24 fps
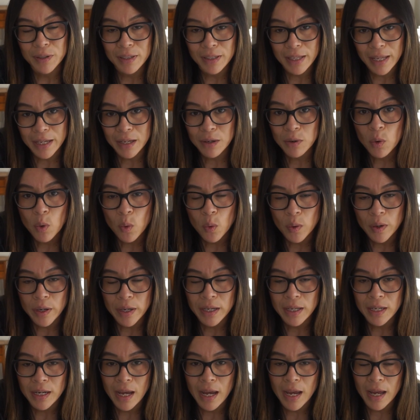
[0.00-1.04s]

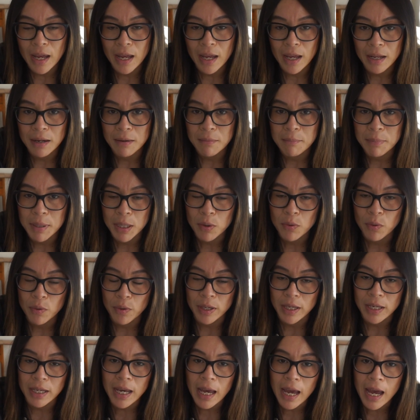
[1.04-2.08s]
Litecoin and
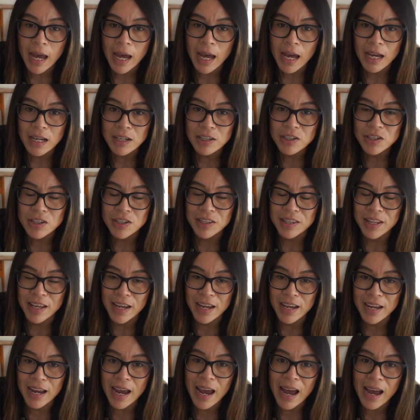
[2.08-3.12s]
Bitcoin Cash,
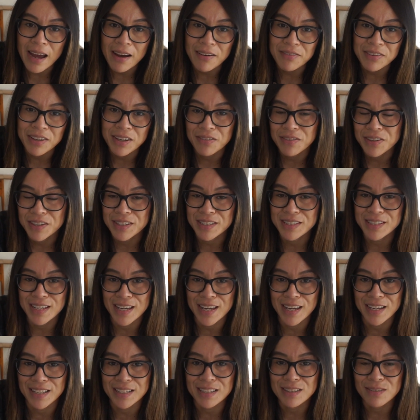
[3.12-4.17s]
they have given
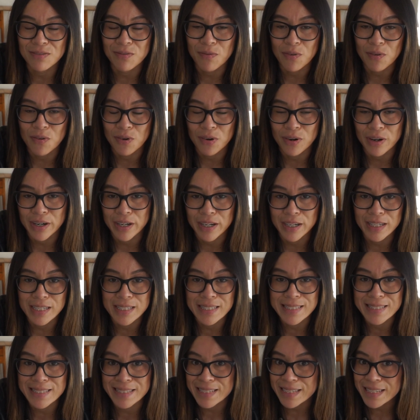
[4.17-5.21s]
dates for
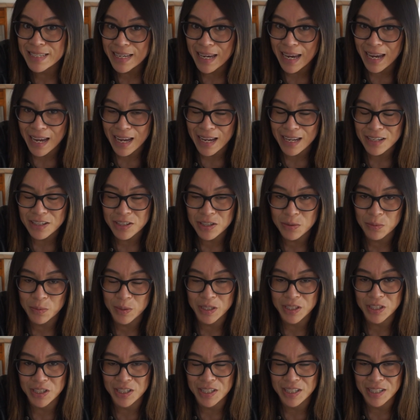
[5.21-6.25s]
Zcash,
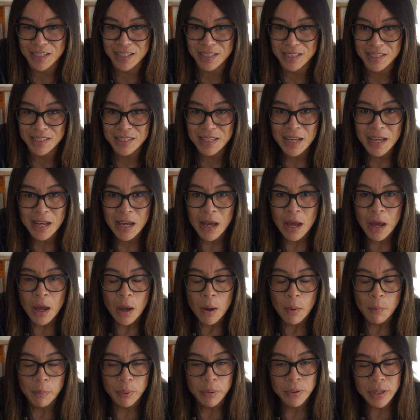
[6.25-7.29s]
which is
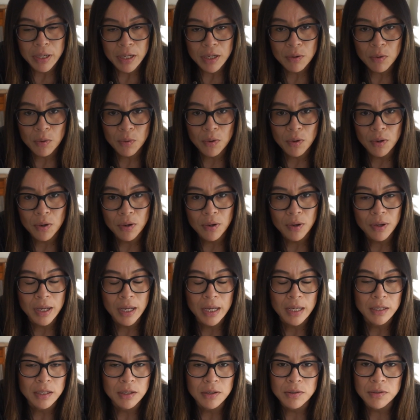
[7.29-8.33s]
pretty cool.
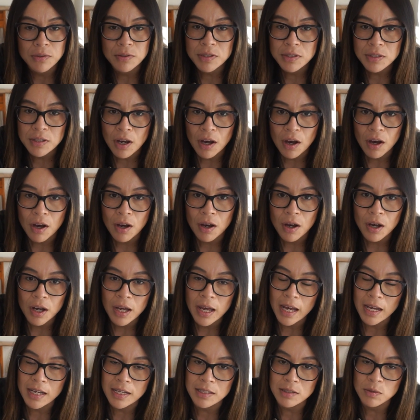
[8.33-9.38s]
You saw,
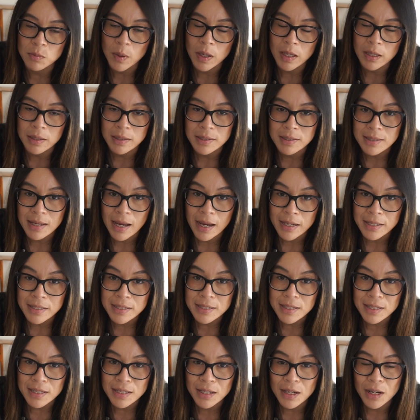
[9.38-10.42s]
as well as I
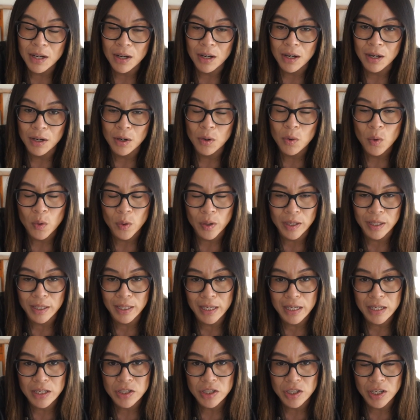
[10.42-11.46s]
did, a
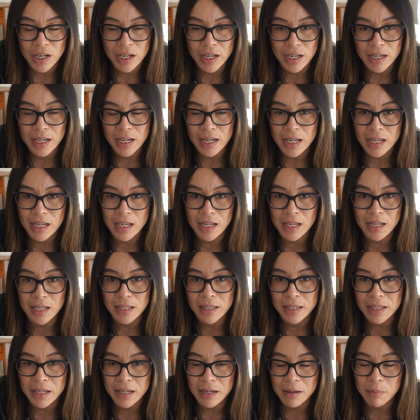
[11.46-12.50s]
correlation
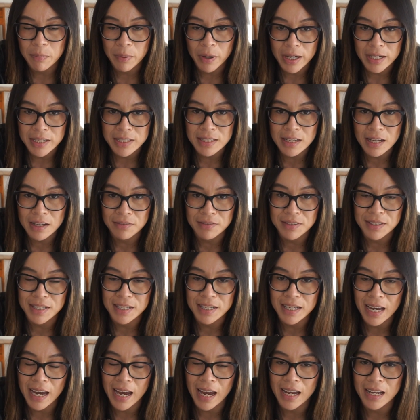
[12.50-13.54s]
in the price of
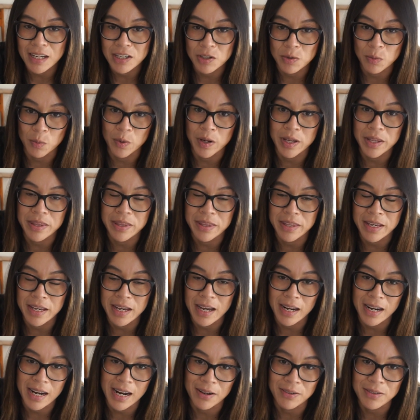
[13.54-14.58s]
Zcash with the
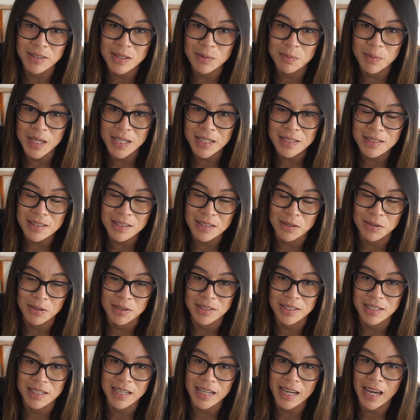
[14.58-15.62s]
announcement. So
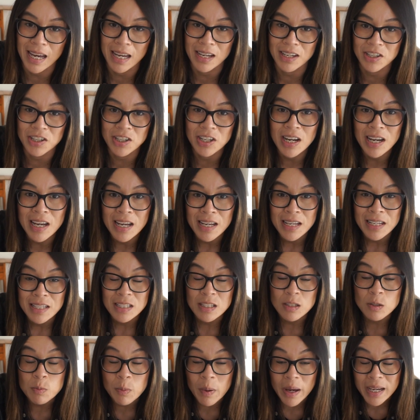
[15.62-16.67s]
Zcash
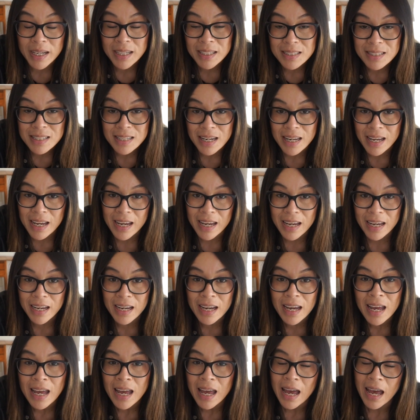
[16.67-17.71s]
spiked
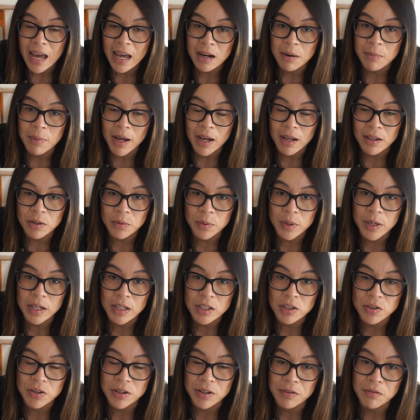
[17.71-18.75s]
today at about
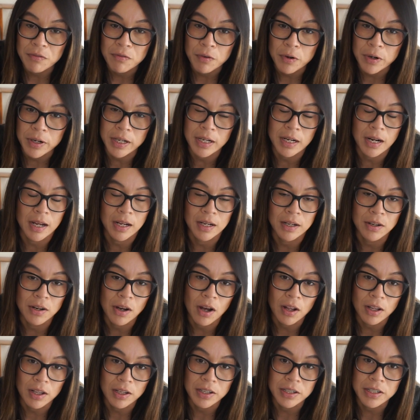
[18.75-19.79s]

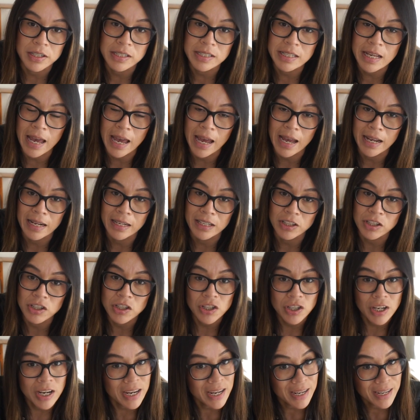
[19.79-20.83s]
$349 and
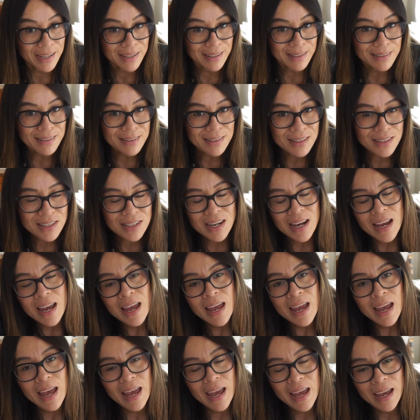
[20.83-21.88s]
change.
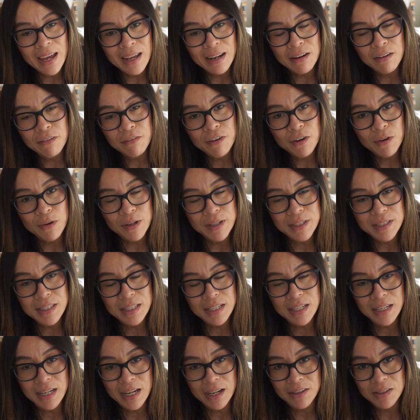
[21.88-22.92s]
And of course,
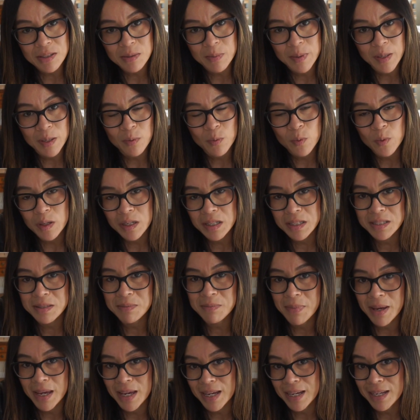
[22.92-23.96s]
the announcement was
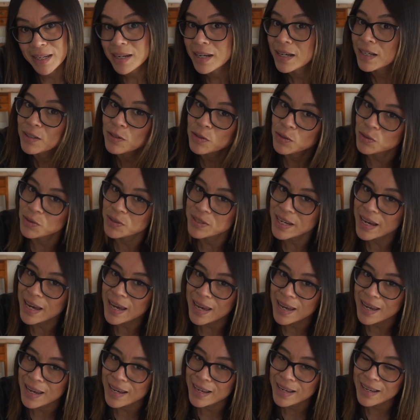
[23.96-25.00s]
made
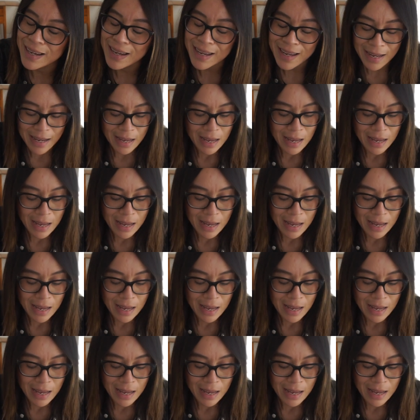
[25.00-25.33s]
today.